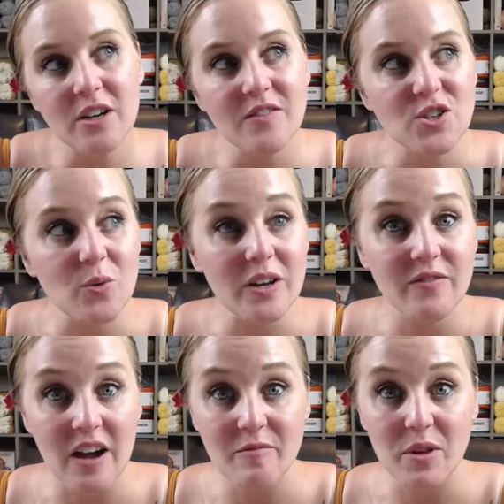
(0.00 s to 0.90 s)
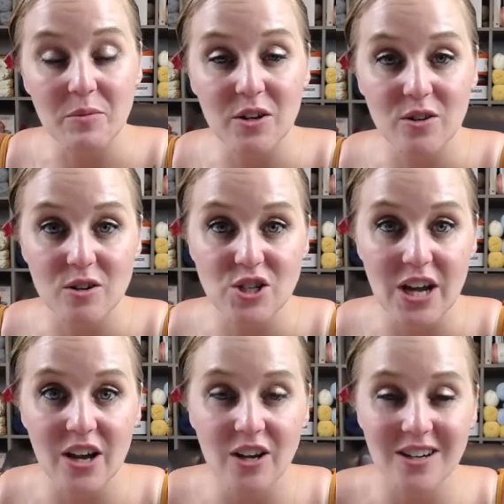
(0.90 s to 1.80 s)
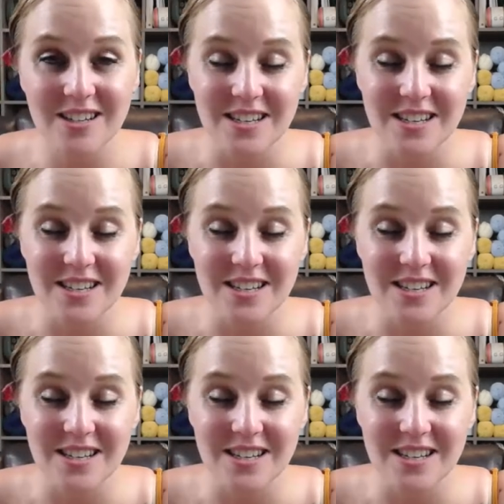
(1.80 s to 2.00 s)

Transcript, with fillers: even twenty-five millimeter crochet hook.